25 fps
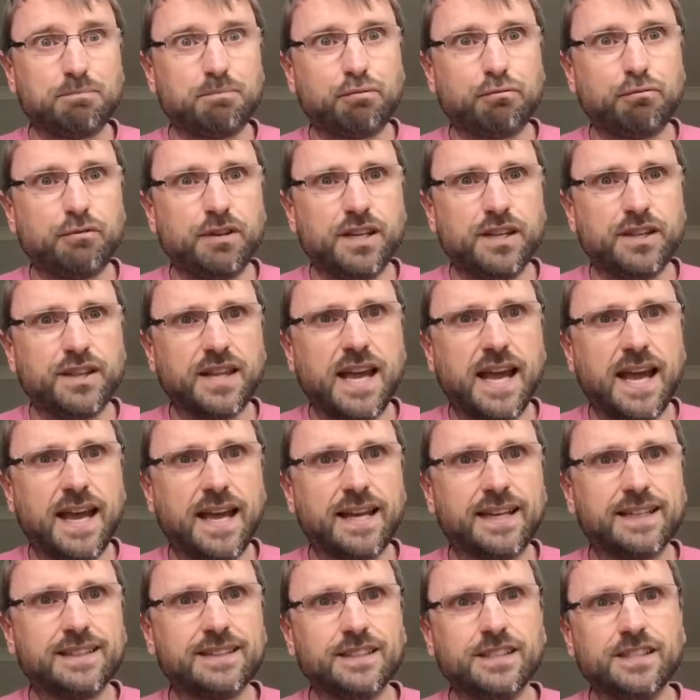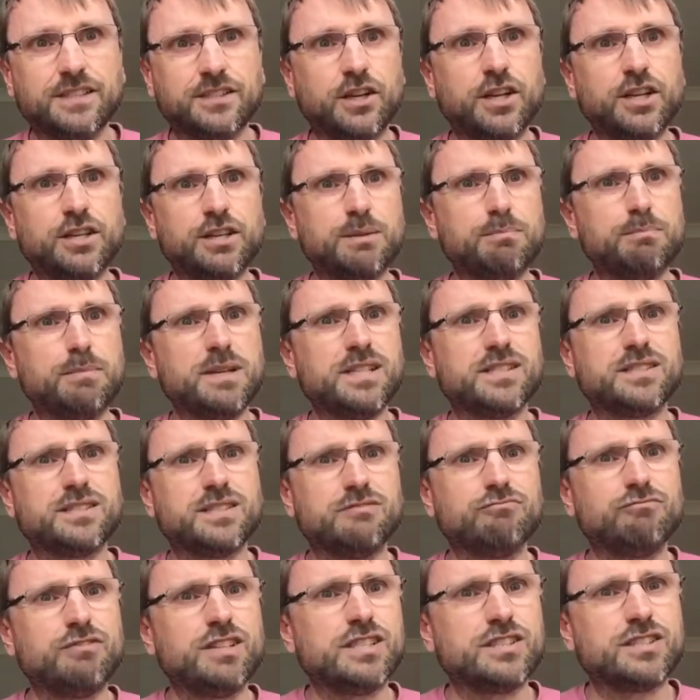pre that, it's only in
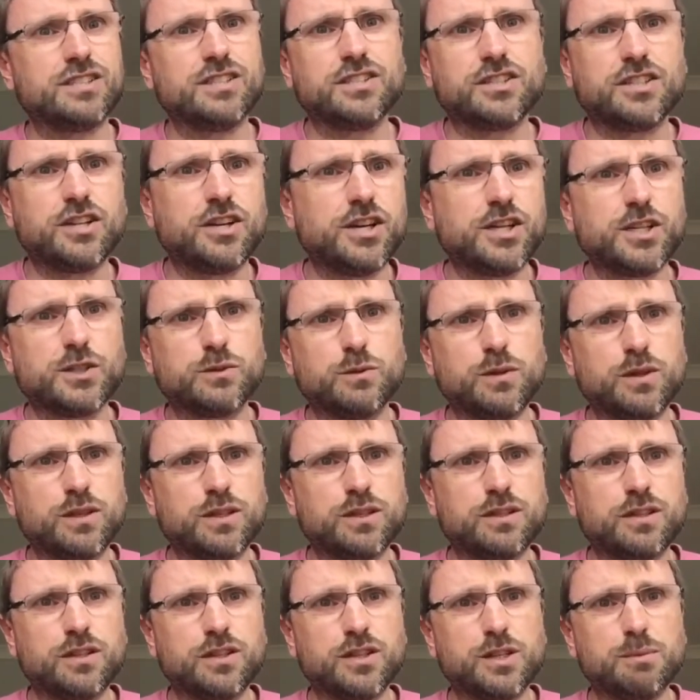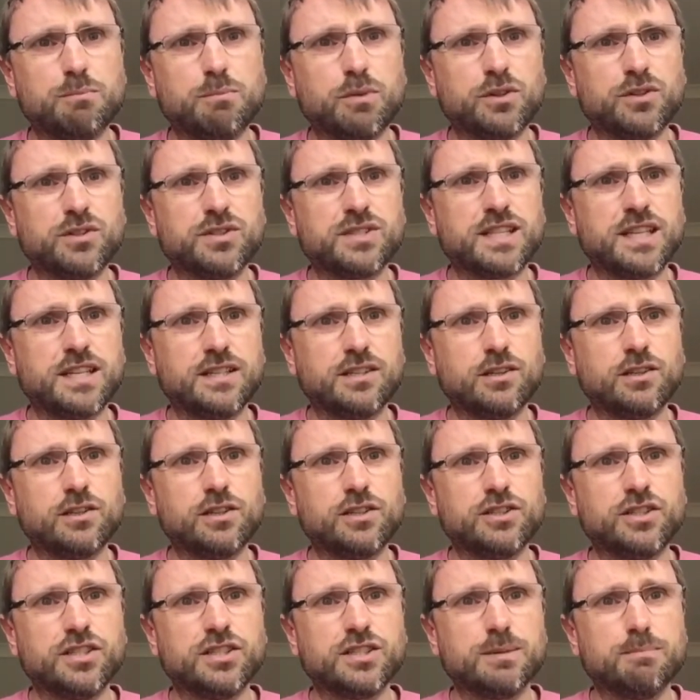recent times with the modern
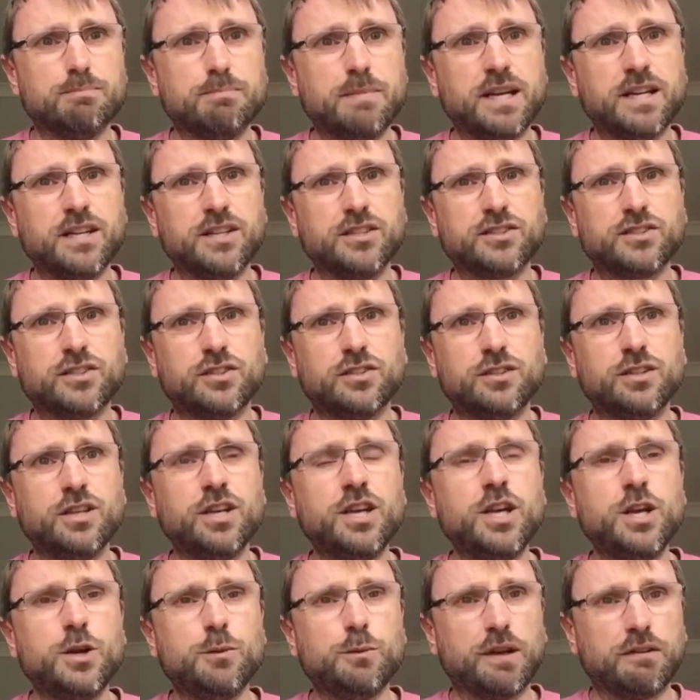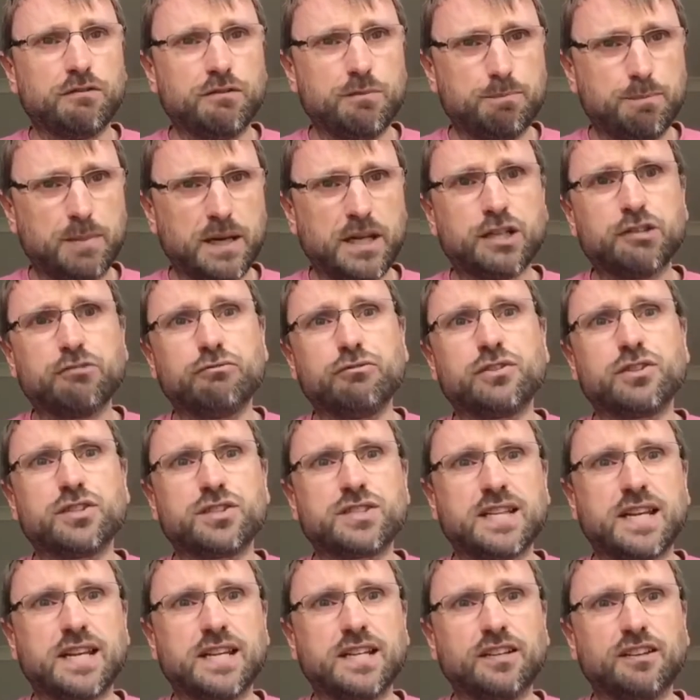technologies and medicine, we have a better
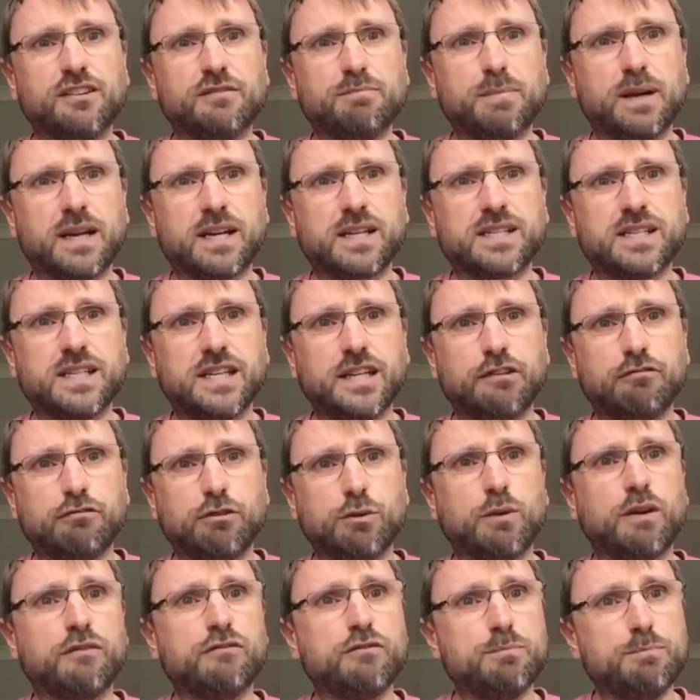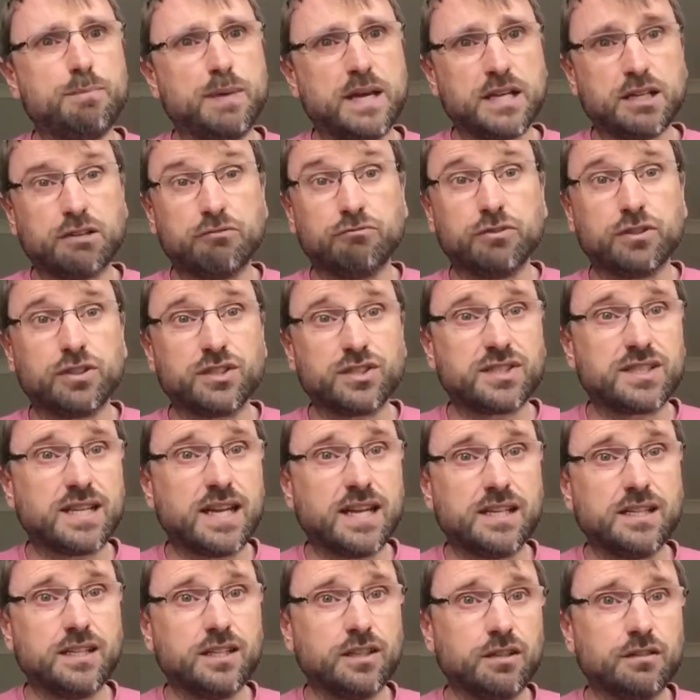understanding of bacteria, we have a better
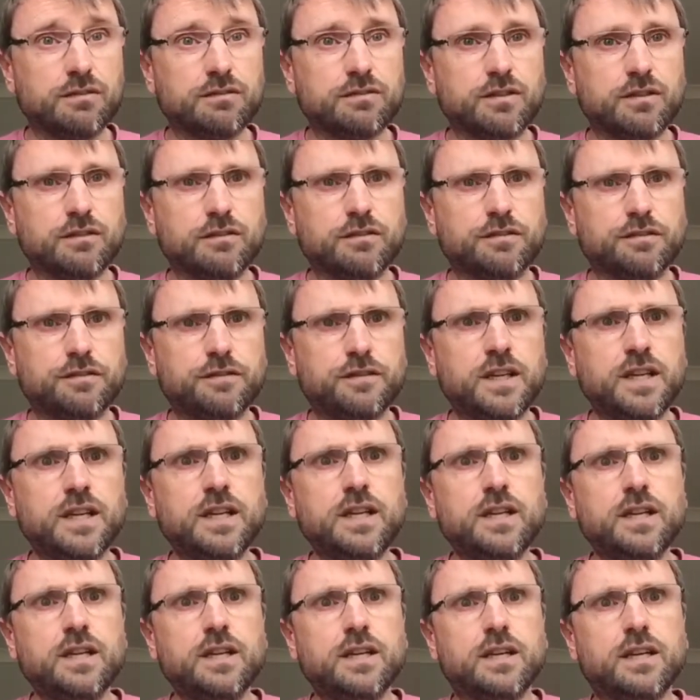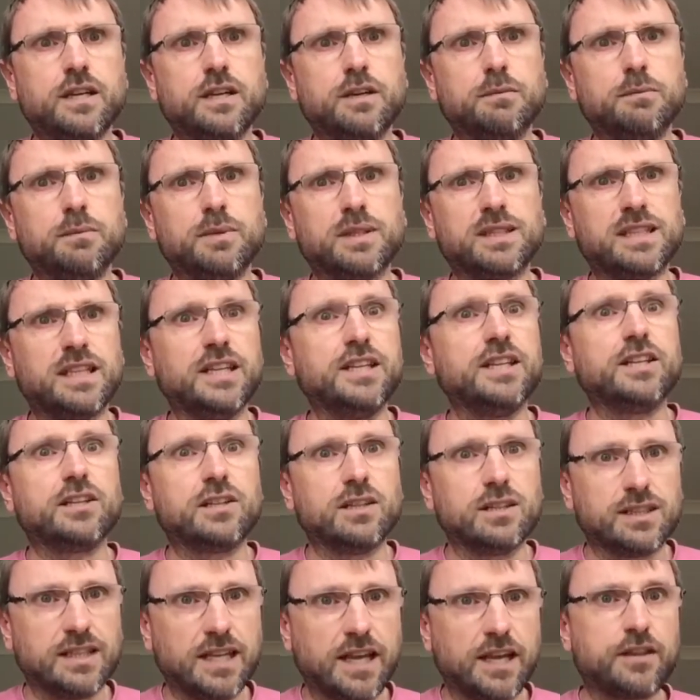understanding of
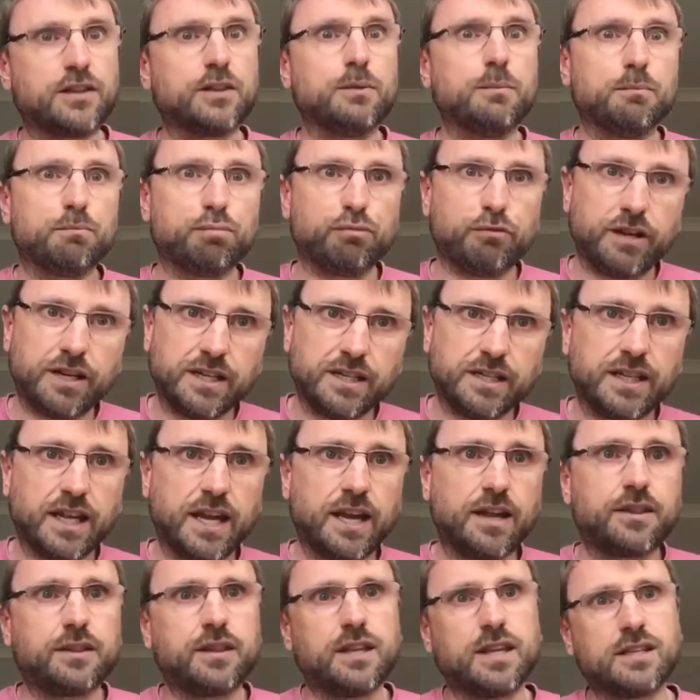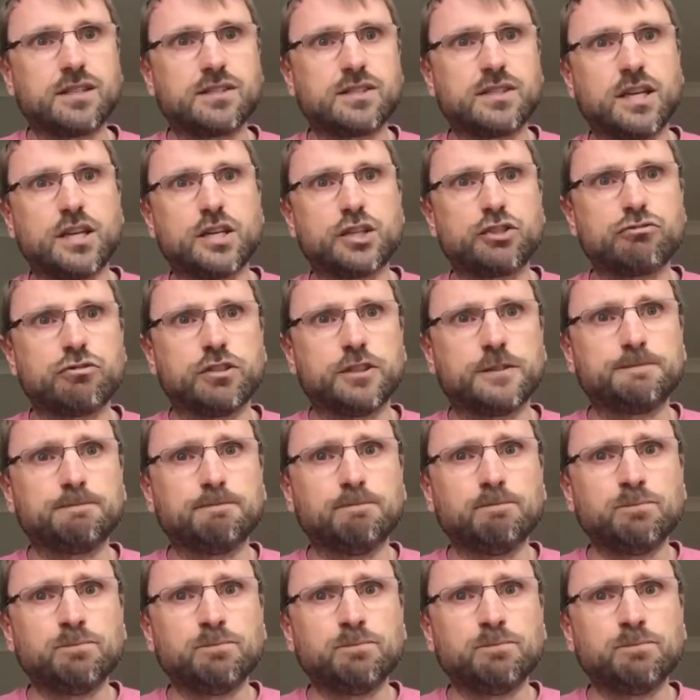clinical death and brain death, etc.